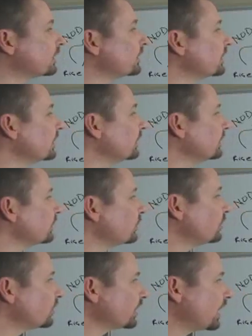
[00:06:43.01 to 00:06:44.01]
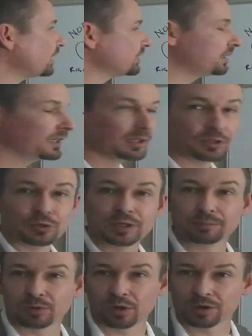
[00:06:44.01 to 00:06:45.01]
the curiosity and
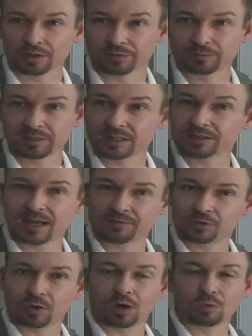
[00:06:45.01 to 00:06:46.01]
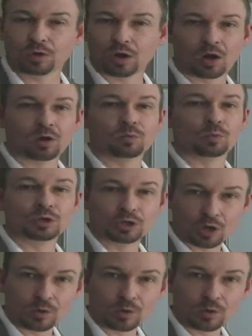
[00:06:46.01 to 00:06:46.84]
learning part of it, because after all, our